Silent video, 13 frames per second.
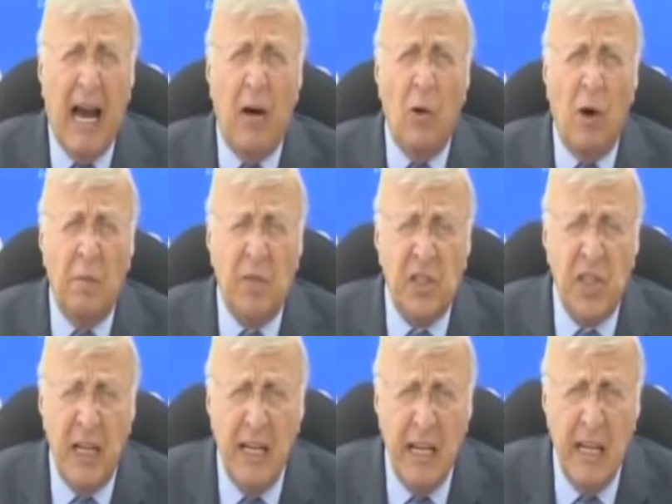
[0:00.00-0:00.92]
how
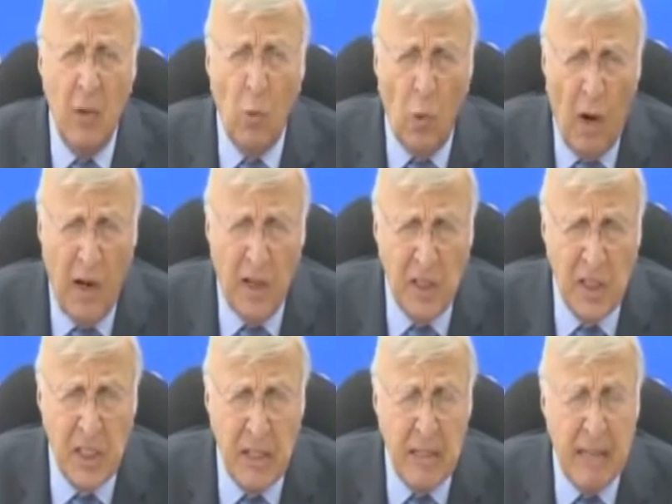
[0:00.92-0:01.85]
upset he
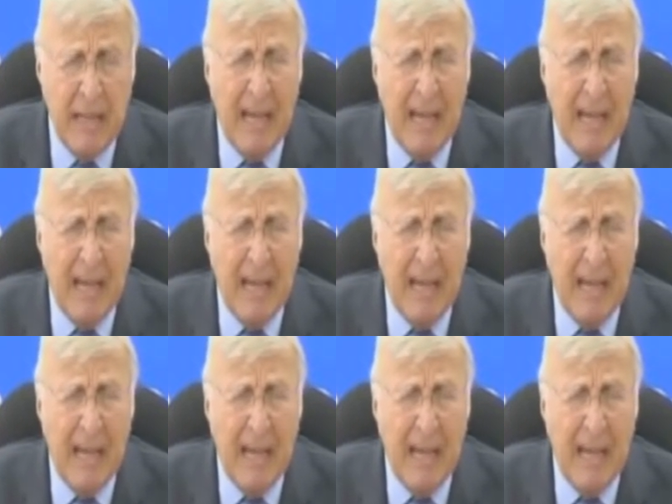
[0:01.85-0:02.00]
was